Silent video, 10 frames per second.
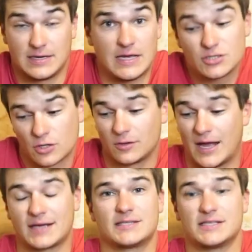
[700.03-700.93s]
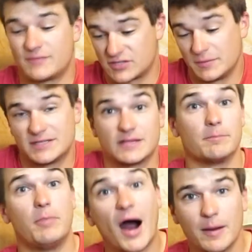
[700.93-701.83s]
internal access for something that's at the
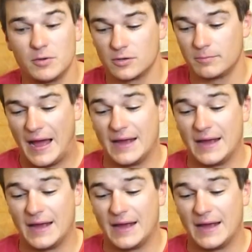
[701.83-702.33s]
bottom of your bag